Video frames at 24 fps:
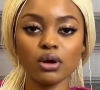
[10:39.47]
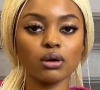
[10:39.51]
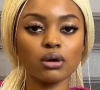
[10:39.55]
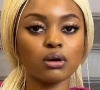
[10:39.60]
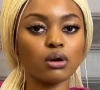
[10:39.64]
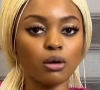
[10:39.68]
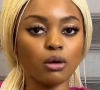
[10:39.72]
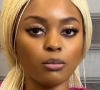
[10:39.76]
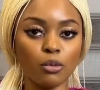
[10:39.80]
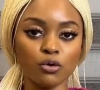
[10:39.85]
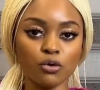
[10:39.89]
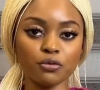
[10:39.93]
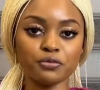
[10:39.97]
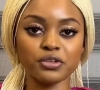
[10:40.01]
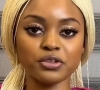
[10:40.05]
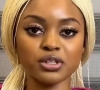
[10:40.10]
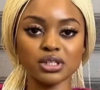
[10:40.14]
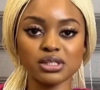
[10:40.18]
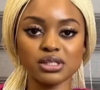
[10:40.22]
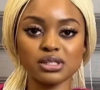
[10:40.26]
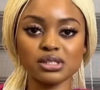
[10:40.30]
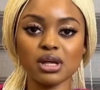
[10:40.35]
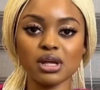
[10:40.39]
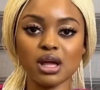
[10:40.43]
Come off
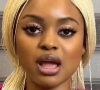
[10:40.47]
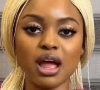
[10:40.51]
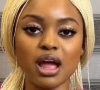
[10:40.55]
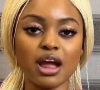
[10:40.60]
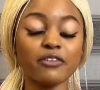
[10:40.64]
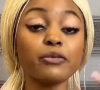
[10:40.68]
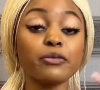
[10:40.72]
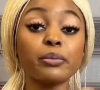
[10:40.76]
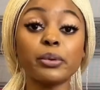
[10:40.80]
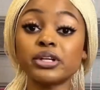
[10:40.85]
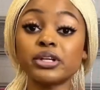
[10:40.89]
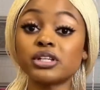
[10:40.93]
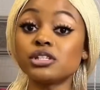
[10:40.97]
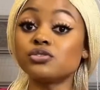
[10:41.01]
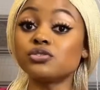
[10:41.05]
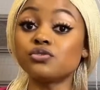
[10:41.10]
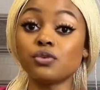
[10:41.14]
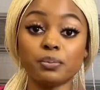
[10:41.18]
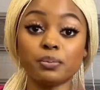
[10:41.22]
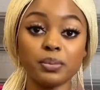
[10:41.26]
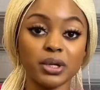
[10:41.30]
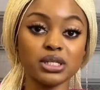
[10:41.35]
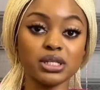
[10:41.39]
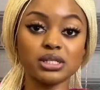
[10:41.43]
it. Everybody is
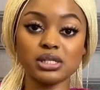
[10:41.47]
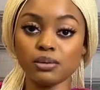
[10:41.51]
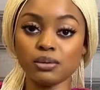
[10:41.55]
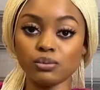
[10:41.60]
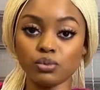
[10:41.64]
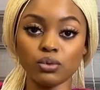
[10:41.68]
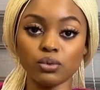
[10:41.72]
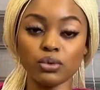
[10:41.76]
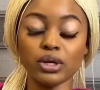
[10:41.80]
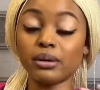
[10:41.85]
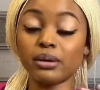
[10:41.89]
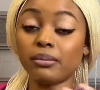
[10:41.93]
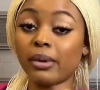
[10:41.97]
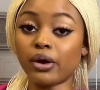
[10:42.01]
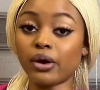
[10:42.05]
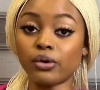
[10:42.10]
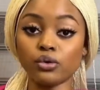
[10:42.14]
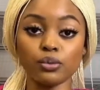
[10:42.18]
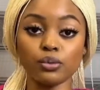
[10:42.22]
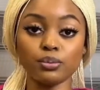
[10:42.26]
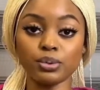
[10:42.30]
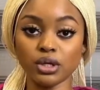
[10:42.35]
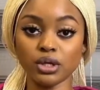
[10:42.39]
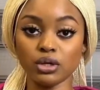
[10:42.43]
replaceable, in my own
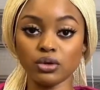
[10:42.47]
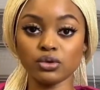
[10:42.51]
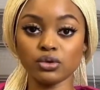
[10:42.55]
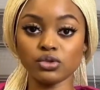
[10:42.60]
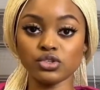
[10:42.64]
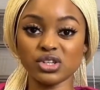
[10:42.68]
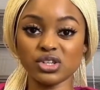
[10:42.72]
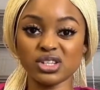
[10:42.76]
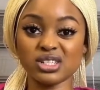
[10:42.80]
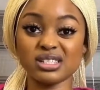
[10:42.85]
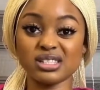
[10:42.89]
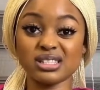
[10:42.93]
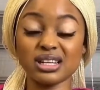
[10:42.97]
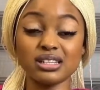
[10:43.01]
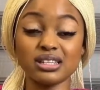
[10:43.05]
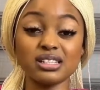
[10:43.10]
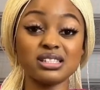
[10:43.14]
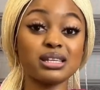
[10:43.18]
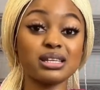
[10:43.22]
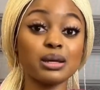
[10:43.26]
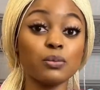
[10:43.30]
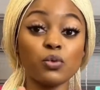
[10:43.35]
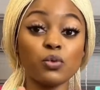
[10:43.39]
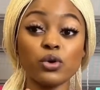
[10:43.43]
opinion. Do you understand? The
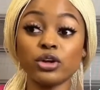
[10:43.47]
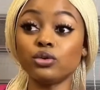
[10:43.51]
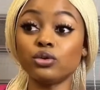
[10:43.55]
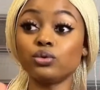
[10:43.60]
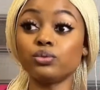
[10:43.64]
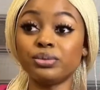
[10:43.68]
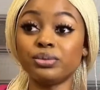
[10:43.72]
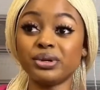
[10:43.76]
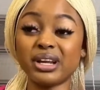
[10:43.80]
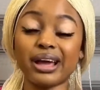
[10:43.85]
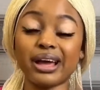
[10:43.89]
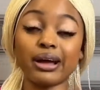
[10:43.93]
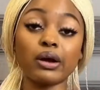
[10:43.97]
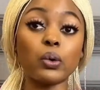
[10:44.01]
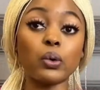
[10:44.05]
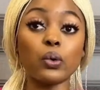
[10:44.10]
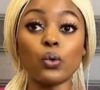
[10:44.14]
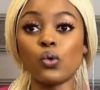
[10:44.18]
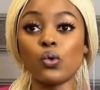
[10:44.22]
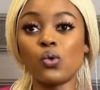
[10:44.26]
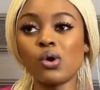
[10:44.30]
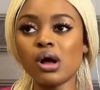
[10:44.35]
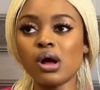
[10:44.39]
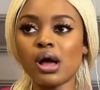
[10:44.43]
same way you'll be like,
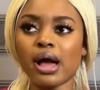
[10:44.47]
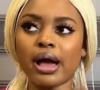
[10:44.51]
oh,